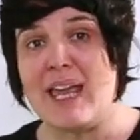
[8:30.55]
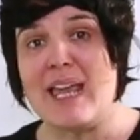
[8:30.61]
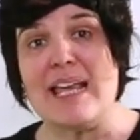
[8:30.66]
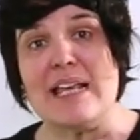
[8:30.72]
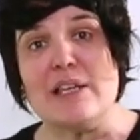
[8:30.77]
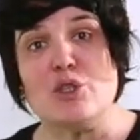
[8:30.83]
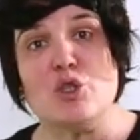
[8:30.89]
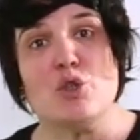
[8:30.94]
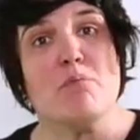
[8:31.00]

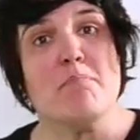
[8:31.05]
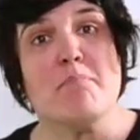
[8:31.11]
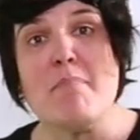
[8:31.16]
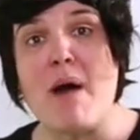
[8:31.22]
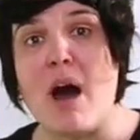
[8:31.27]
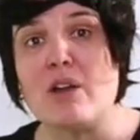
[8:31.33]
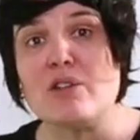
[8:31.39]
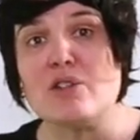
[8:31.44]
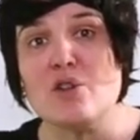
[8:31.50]
is you
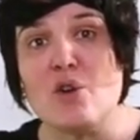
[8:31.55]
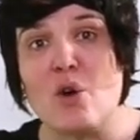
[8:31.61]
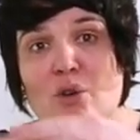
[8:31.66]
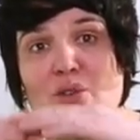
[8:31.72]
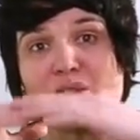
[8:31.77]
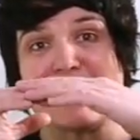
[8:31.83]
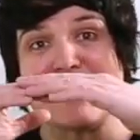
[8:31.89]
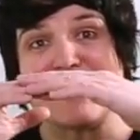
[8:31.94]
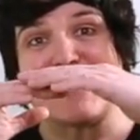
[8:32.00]
must
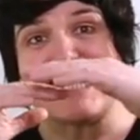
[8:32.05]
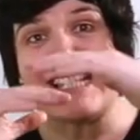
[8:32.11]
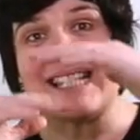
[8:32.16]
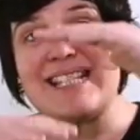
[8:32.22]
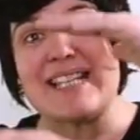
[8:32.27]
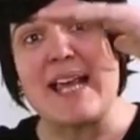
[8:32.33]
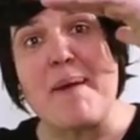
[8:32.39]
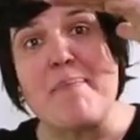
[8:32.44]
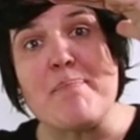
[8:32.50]
not
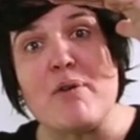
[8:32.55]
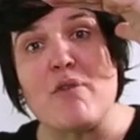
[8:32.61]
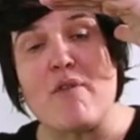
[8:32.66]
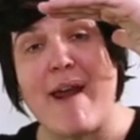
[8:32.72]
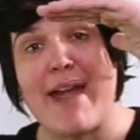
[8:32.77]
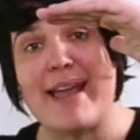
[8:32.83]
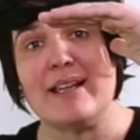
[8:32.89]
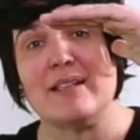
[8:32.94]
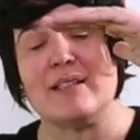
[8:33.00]

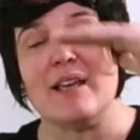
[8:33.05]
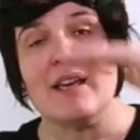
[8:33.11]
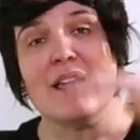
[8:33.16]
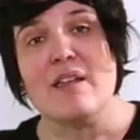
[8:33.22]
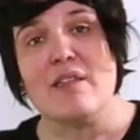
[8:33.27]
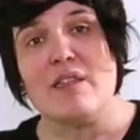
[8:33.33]
separate